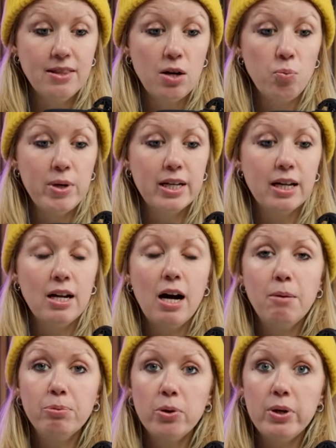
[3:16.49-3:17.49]
and then we can
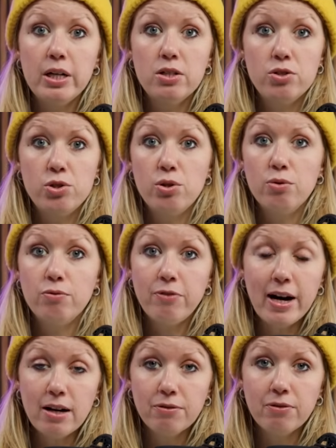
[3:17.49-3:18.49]
upload it to
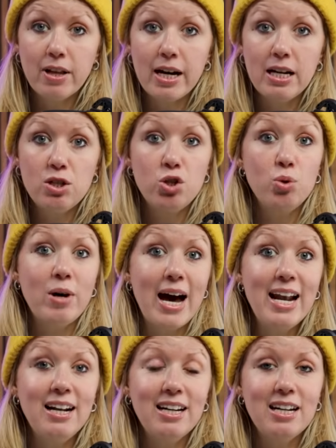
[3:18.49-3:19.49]
Firefly to
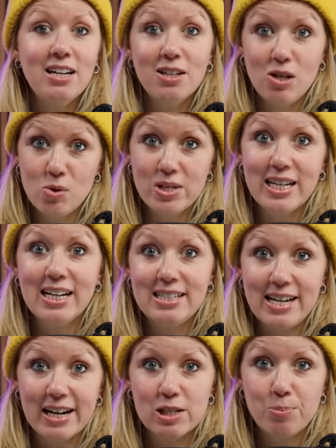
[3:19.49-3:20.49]
edit it using
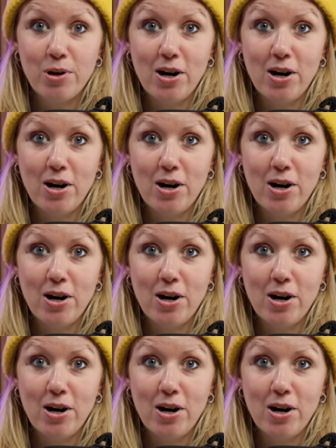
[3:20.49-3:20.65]
a text